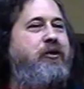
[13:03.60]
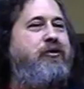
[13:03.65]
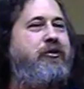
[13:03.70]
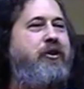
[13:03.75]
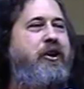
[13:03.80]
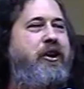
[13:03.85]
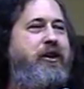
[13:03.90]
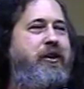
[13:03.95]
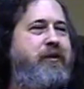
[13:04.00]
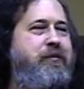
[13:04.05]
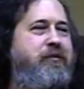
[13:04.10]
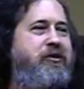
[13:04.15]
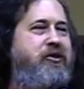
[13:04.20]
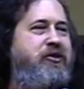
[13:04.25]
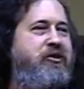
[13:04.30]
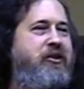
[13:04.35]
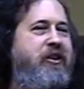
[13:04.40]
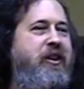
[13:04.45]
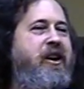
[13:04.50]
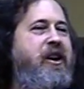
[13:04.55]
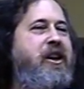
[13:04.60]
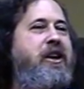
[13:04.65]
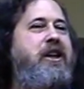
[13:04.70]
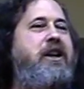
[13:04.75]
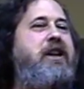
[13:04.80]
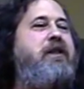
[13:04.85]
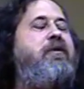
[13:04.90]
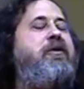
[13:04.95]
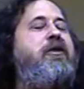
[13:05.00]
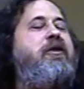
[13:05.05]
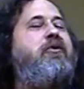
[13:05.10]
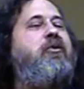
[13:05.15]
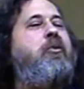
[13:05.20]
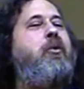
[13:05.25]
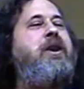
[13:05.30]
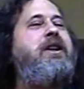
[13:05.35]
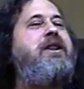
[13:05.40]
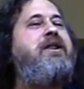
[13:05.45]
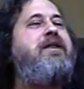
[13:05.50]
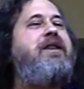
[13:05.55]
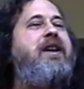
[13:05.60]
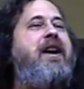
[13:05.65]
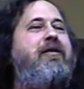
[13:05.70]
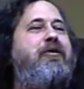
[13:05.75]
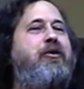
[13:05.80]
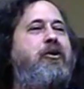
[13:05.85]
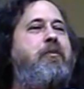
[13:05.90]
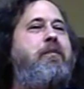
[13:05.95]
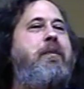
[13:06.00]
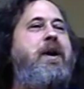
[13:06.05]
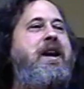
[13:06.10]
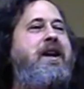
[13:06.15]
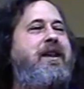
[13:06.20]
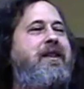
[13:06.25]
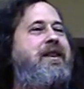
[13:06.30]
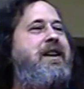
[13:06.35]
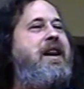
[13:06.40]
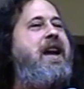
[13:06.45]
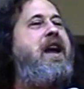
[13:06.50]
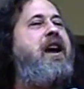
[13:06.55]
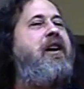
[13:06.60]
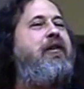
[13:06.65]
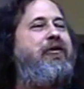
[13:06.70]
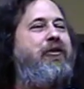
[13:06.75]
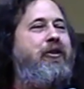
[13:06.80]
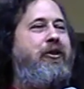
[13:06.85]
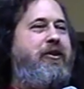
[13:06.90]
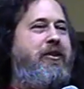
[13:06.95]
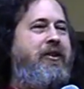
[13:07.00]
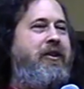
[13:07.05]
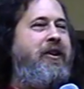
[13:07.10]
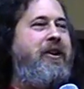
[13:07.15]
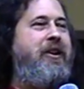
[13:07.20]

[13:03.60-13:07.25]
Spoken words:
freedoms, even if we never make the effort